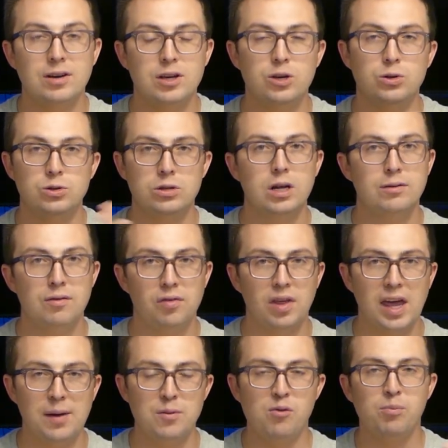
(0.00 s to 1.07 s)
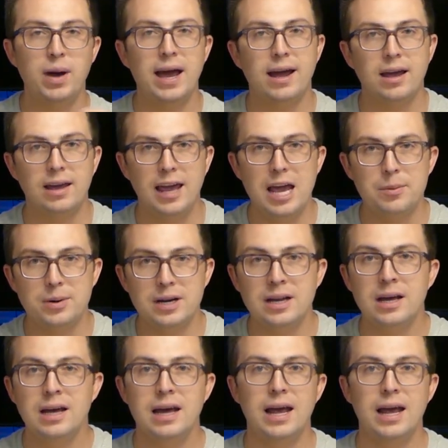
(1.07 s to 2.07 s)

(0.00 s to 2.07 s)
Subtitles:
a huge love of the game of backgammon